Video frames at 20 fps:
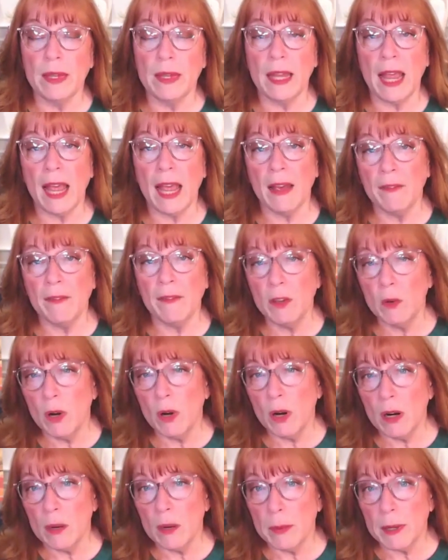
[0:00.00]
Have you
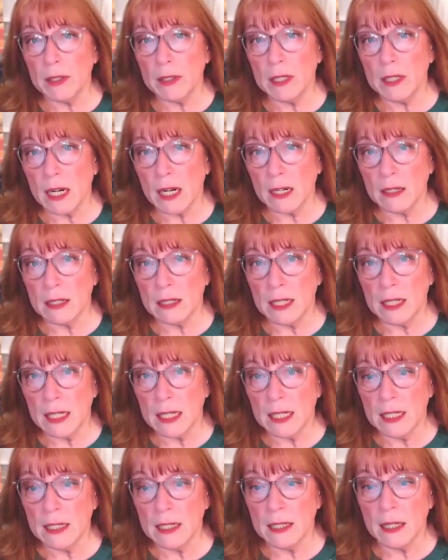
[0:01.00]
heard about star
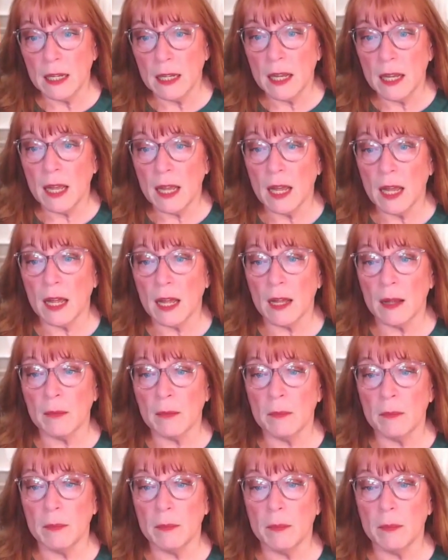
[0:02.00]
seeds?
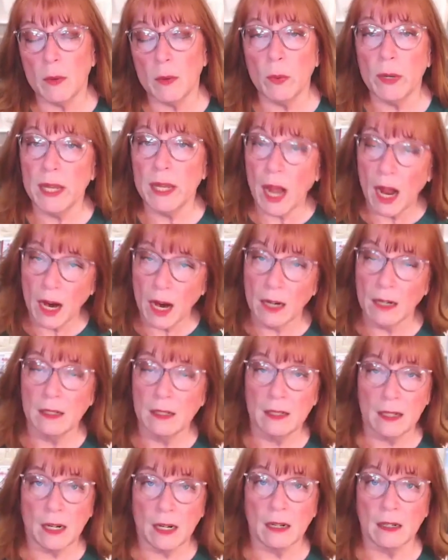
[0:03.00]
We are
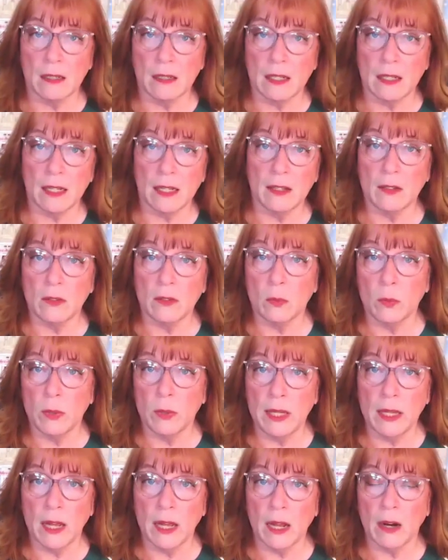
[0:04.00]
star seeds.
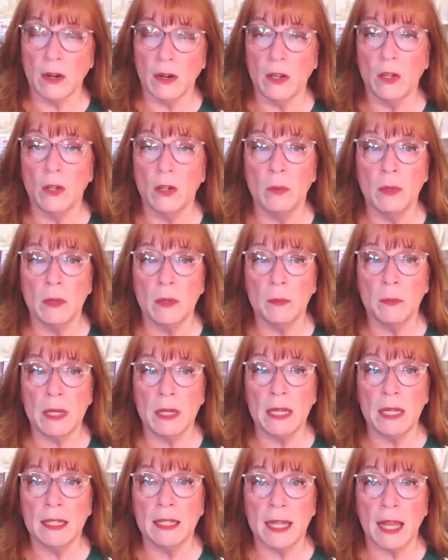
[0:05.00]
We are human
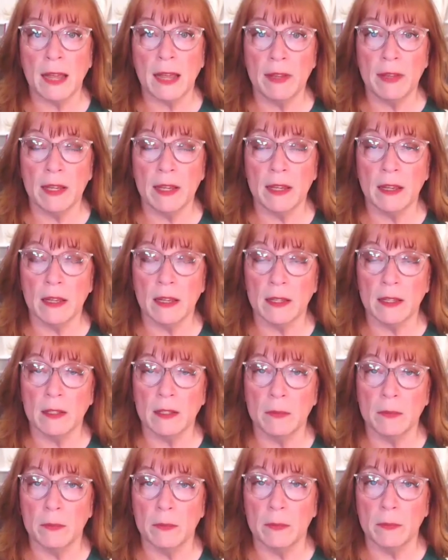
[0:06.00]
beings having a
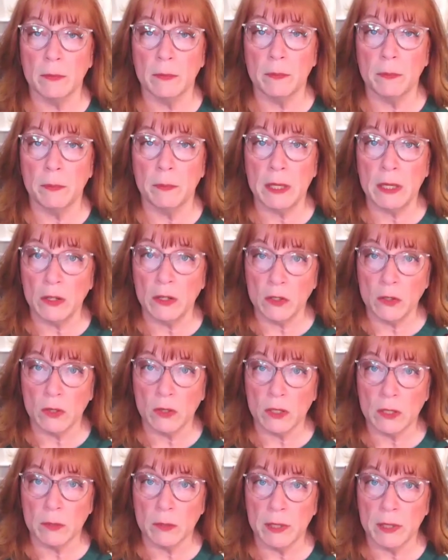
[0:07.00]
spiritual
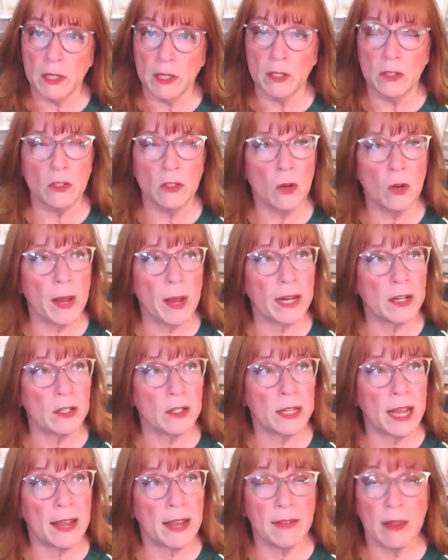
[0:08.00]
experience. No,
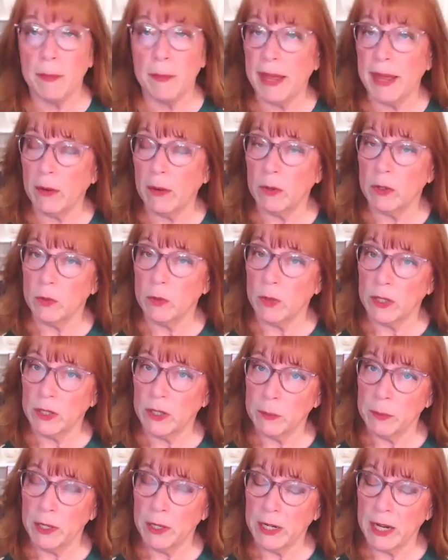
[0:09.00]
actually, I have that backwards. We are
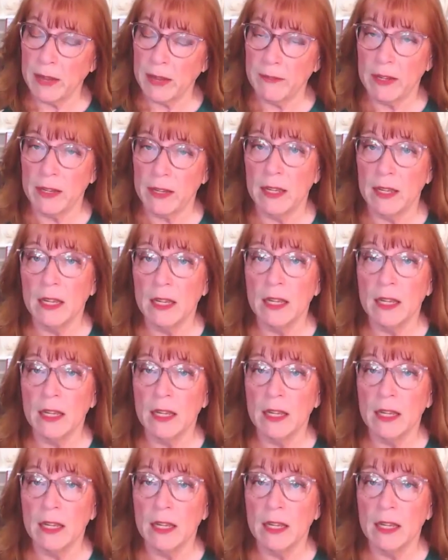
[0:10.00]
spiritual